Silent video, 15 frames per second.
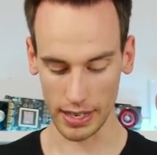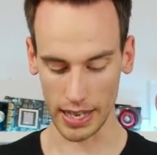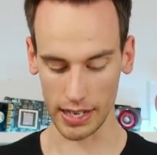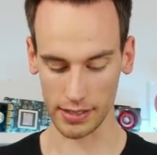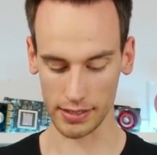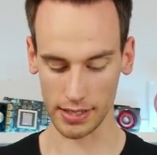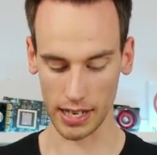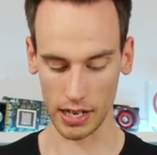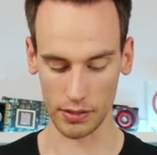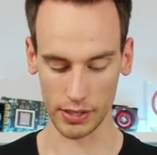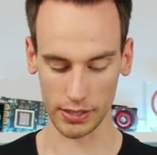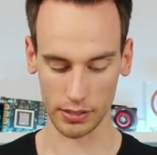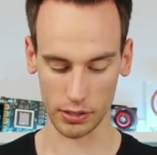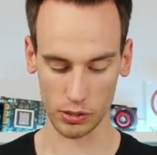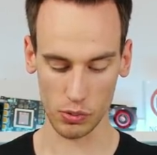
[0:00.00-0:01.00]
and it
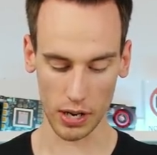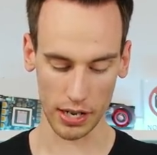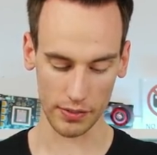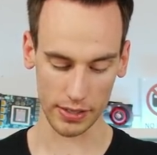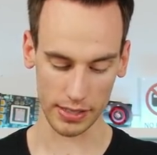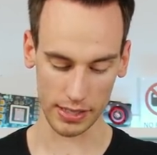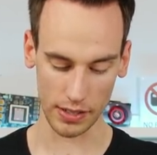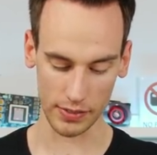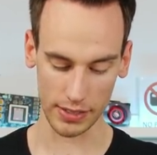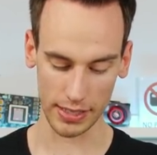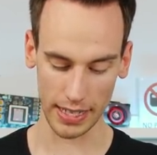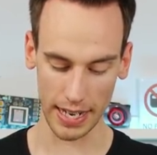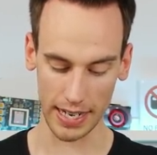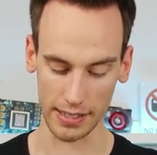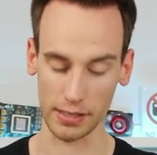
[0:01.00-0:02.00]
carried
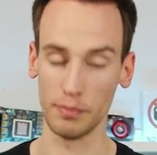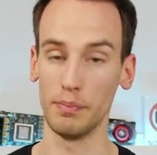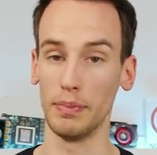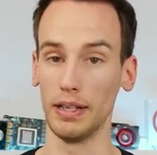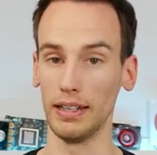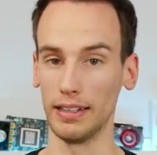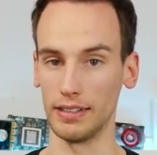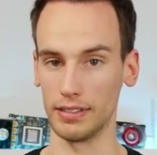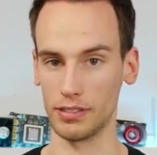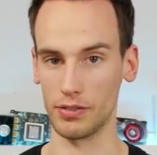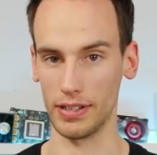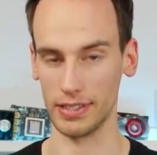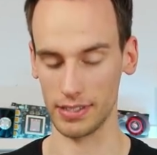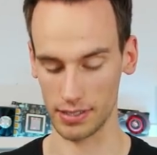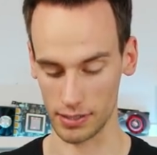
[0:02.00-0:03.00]
278 million
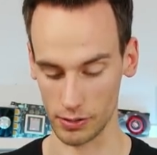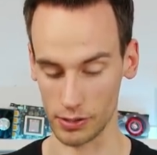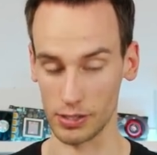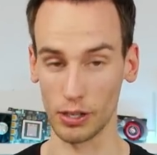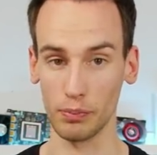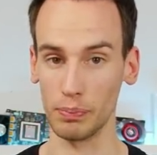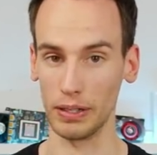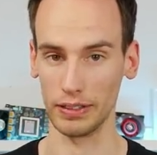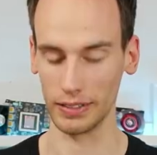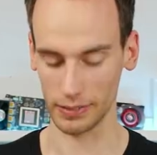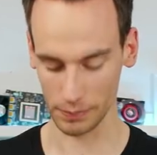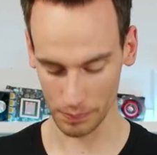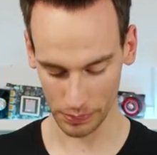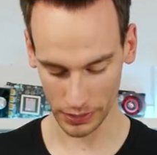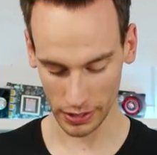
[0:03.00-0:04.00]
transistors, not
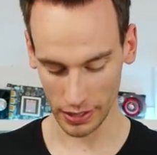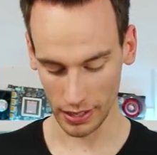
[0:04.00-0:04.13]
billion.